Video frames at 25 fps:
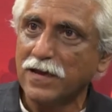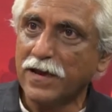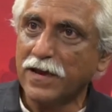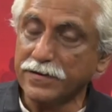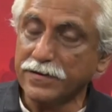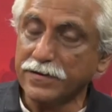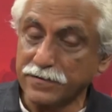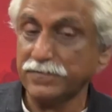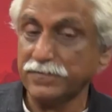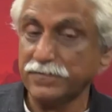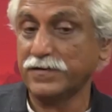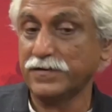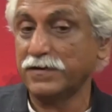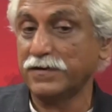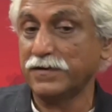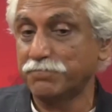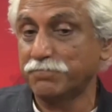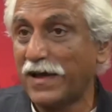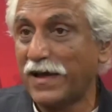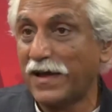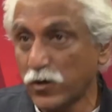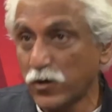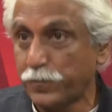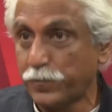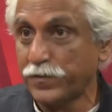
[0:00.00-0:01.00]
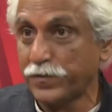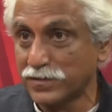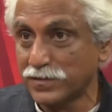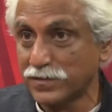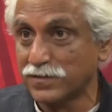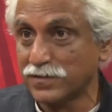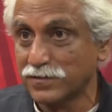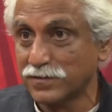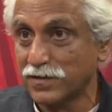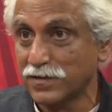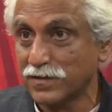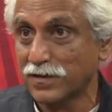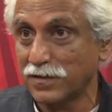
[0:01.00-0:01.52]
And in my
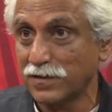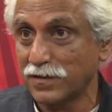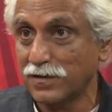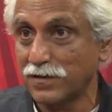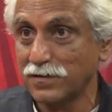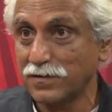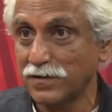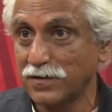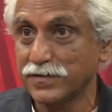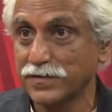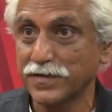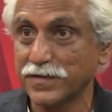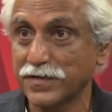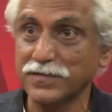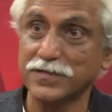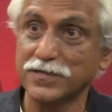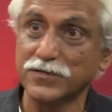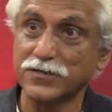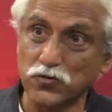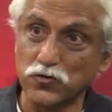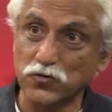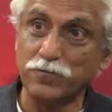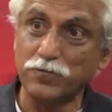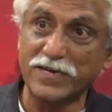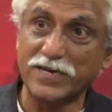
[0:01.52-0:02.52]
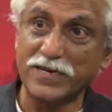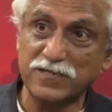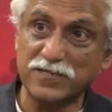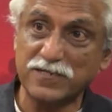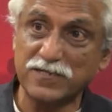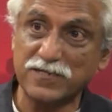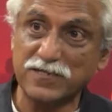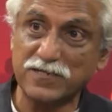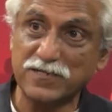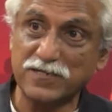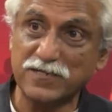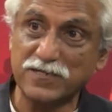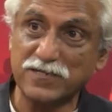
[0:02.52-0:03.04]
opinion, Nikhila, I think the two big
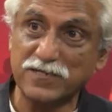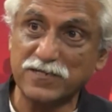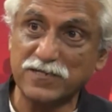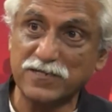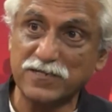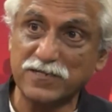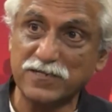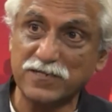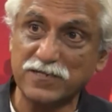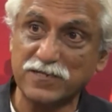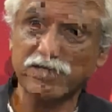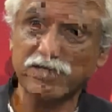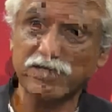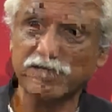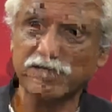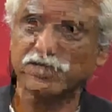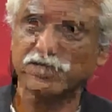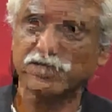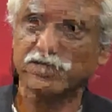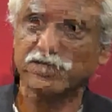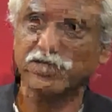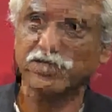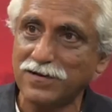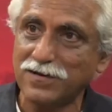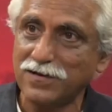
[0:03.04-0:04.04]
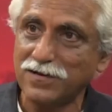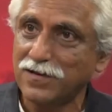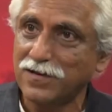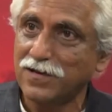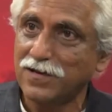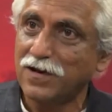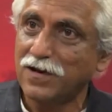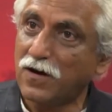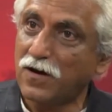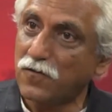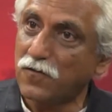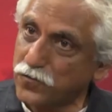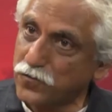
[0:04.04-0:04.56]
sports in India
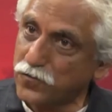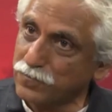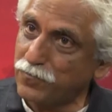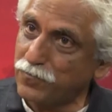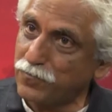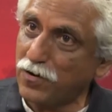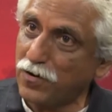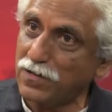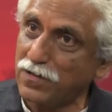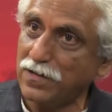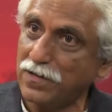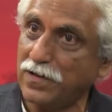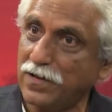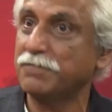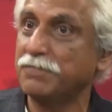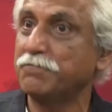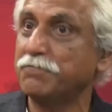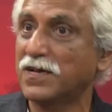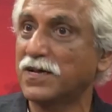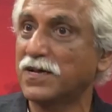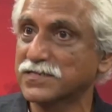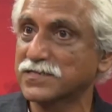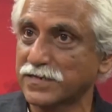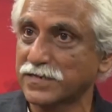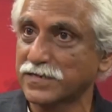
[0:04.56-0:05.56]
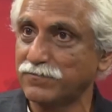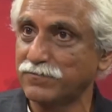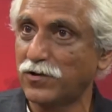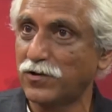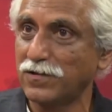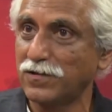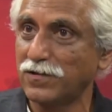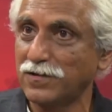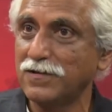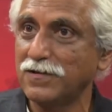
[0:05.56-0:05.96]
are football and basketball.